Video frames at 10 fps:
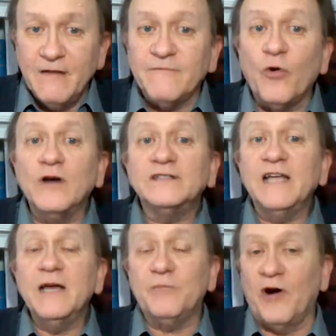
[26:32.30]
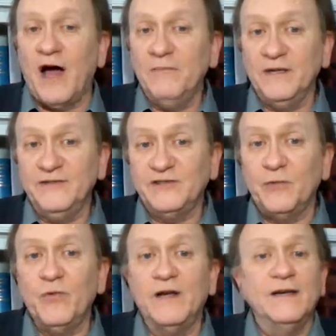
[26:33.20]
For example, I believe
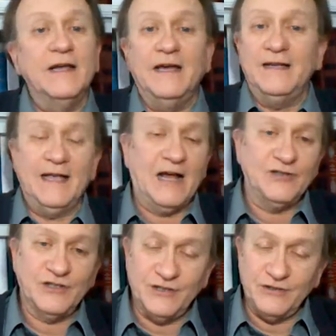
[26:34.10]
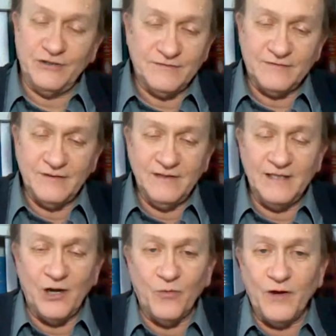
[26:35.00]
someone, and again, I'll just use,
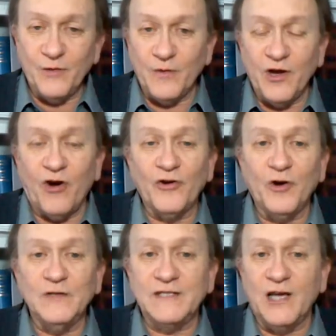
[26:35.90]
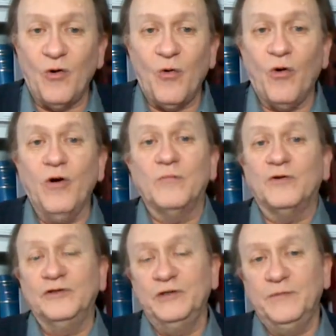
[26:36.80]
one that we all know is a
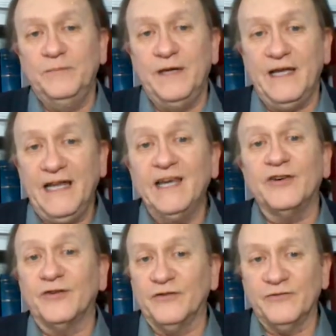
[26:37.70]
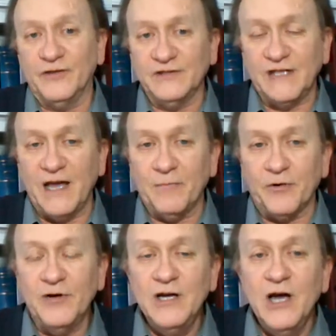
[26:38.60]
horrible human being, Hitler, for
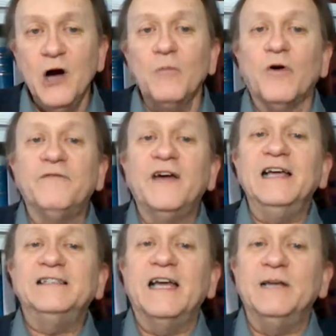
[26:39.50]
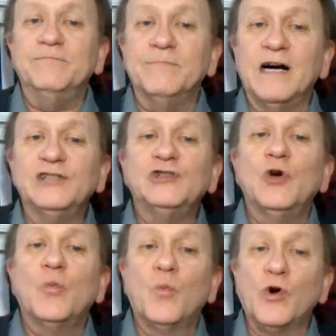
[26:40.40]
example, will face a much
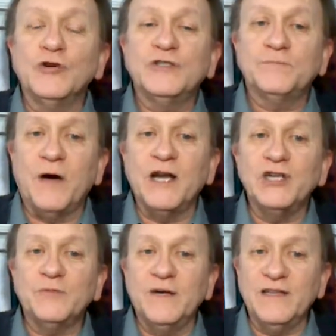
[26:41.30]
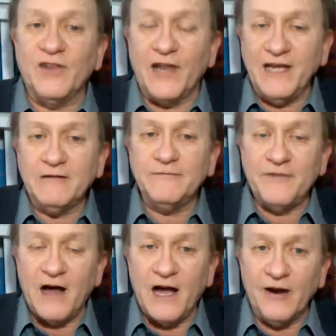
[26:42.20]
worse punishment in the lake of
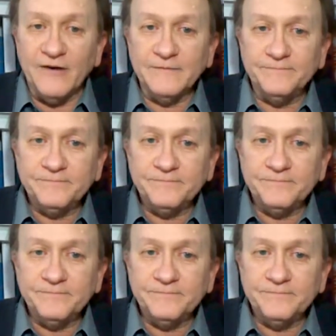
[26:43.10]
fire